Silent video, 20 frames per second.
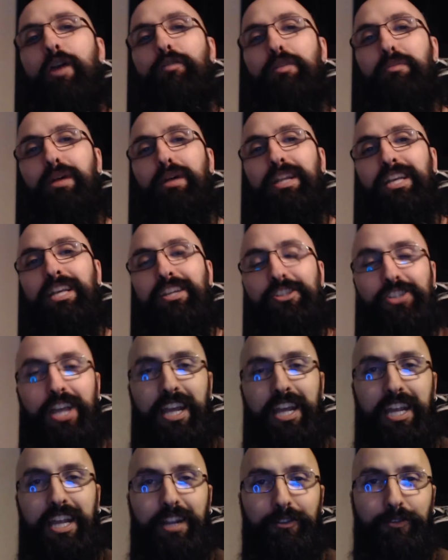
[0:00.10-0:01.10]
everybody,
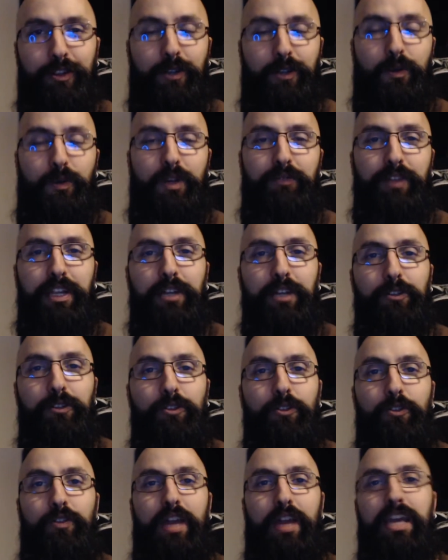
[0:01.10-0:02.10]
Shay here for a quick video
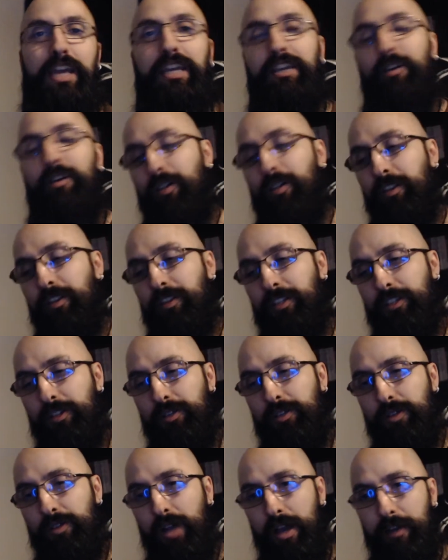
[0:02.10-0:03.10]
to thank all of the
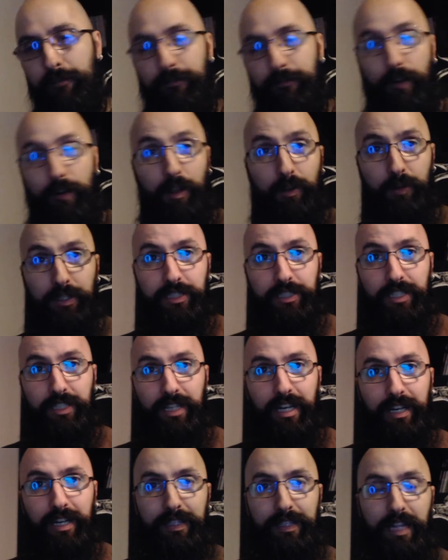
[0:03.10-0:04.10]
new followers
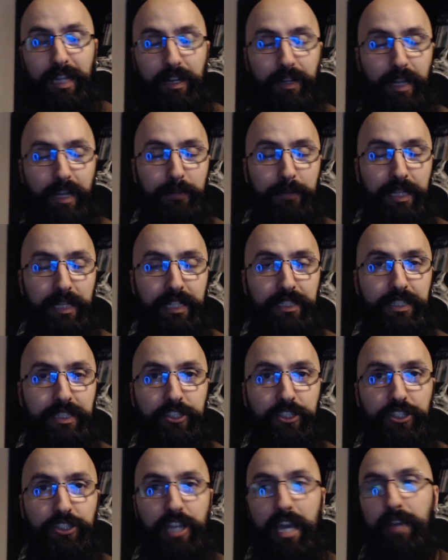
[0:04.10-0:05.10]
that are coming into
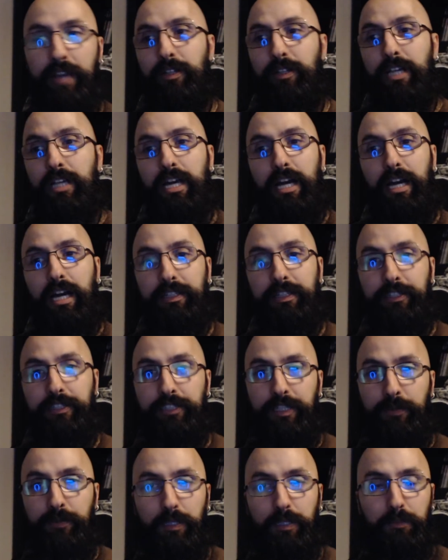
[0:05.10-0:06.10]
the channel. There
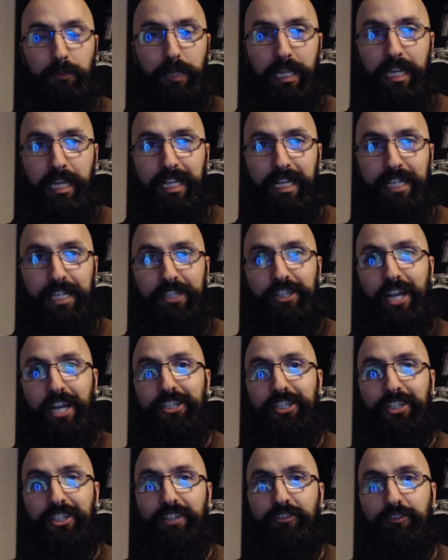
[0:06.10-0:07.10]
seems to be an
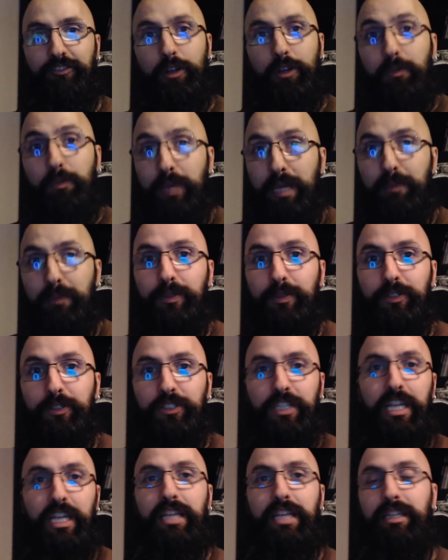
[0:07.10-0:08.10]
injection of new people
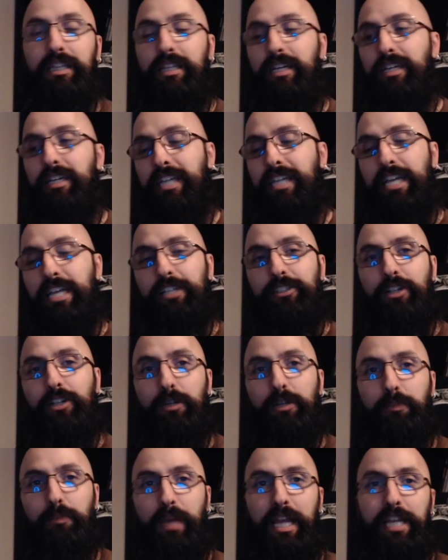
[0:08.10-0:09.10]
seeing the
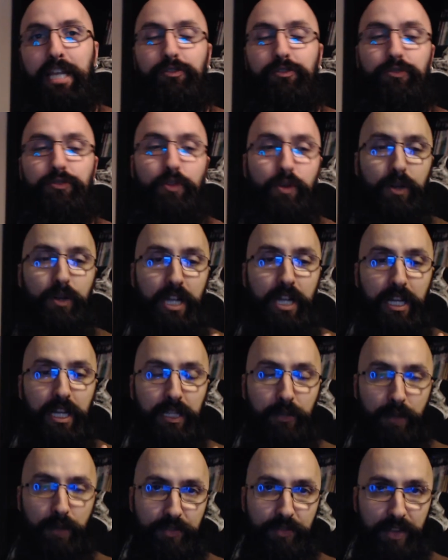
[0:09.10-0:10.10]
Kickstarter page for
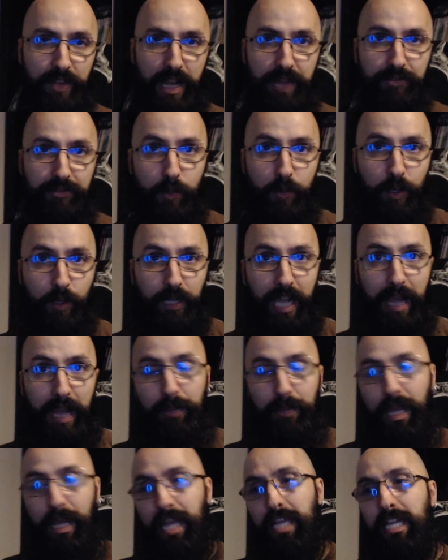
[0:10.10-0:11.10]
the Raven Nevermore
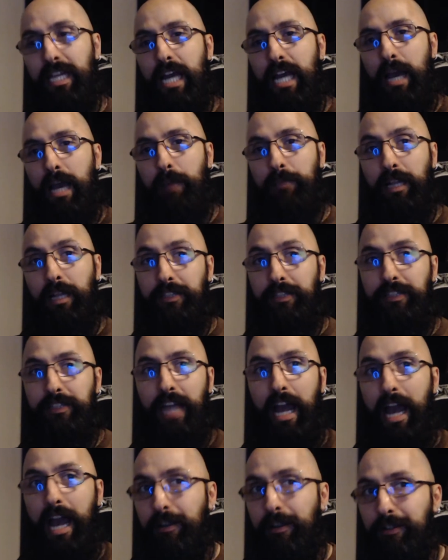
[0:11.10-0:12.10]
campaign. I'm not
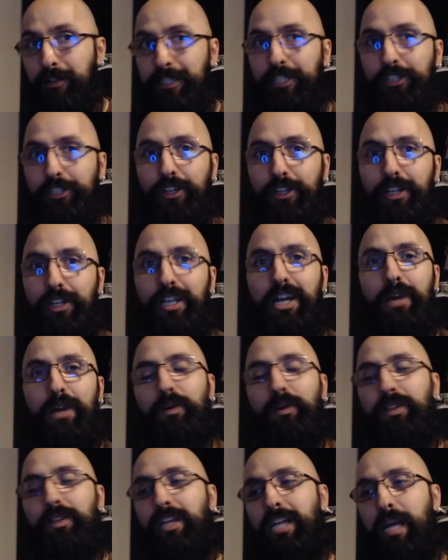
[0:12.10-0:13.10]
entirely sure
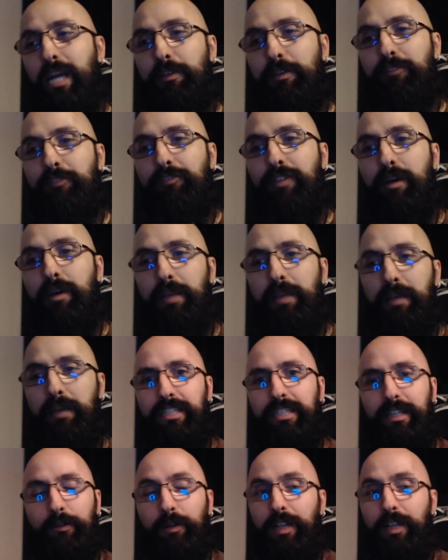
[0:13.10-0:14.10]
where they're coming from.
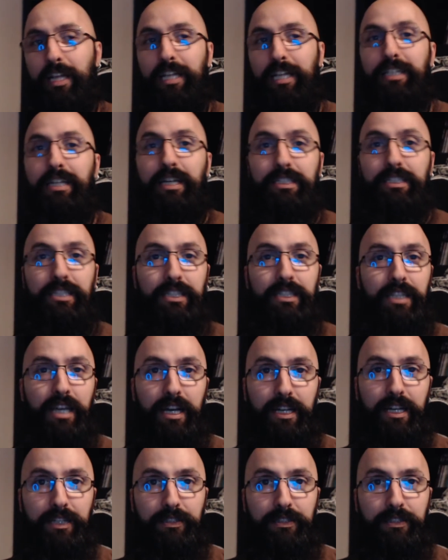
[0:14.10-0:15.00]
So there were like a dozen